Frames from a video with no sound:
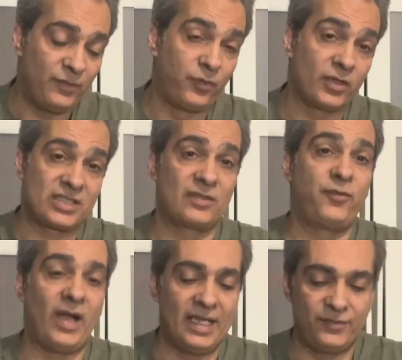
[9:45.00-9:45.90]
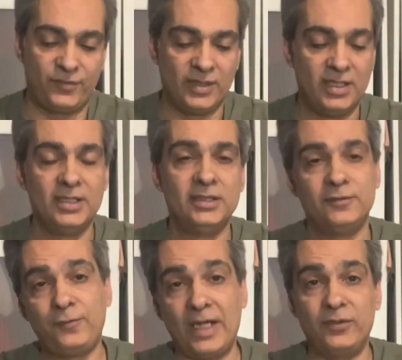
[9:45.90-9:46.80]
versus 5
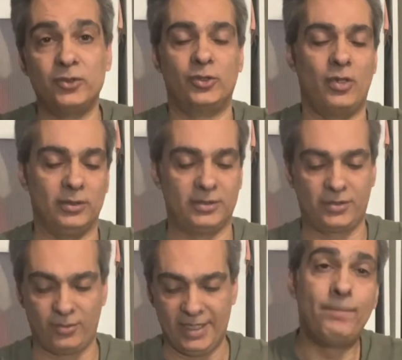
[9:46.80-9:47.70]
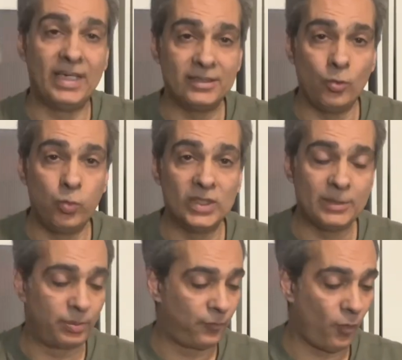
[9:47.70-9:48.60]
$500, right? But will
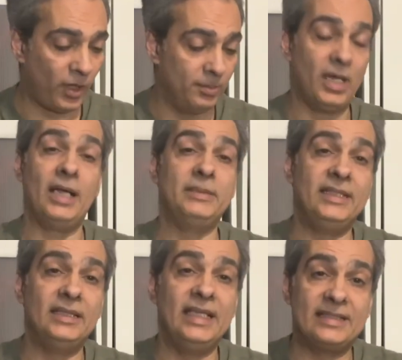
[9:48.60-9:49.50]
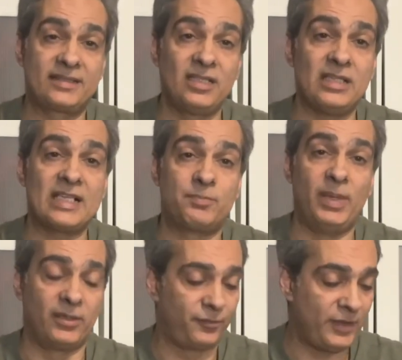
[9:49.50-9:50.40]
it perform? I mean, it still has
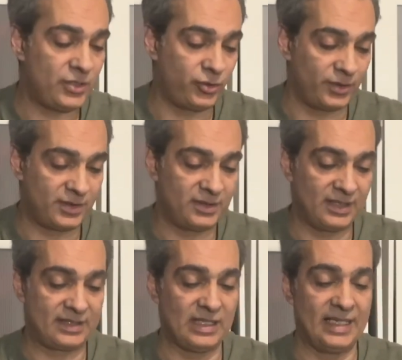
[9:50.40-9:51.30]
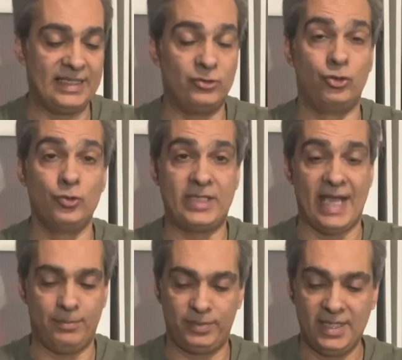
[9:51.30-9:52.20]
better features, the sliding dew
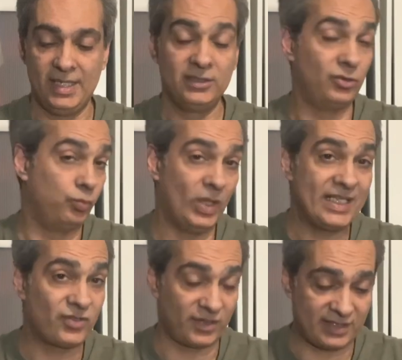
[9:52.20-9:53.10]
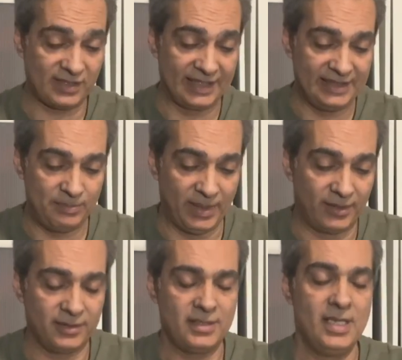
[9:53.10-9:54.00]
cap. The rings are slightly
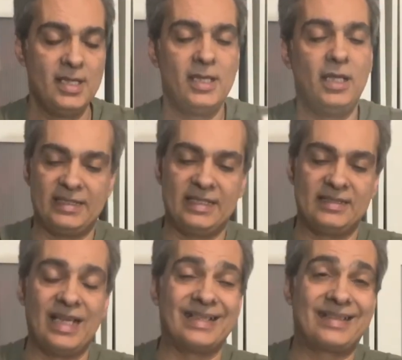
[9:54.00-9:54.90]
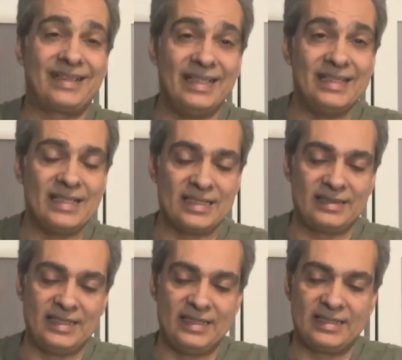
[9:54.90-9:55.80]
better. I mean, it's not as thin as
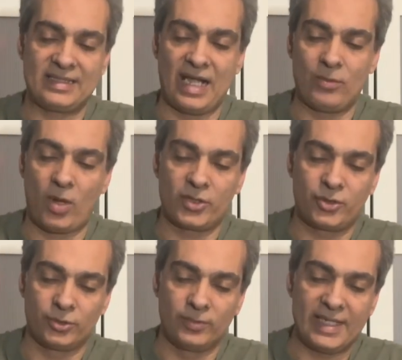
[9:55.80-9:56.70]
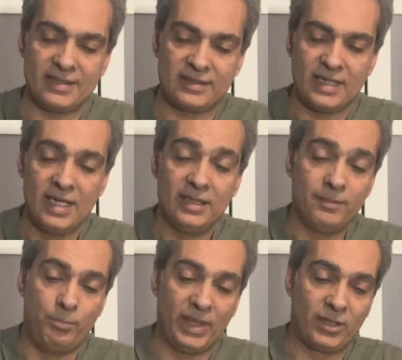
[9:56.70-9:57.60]
the Skywatcher rings,
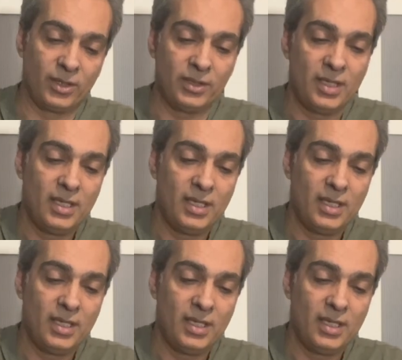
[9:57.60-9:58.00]
bigger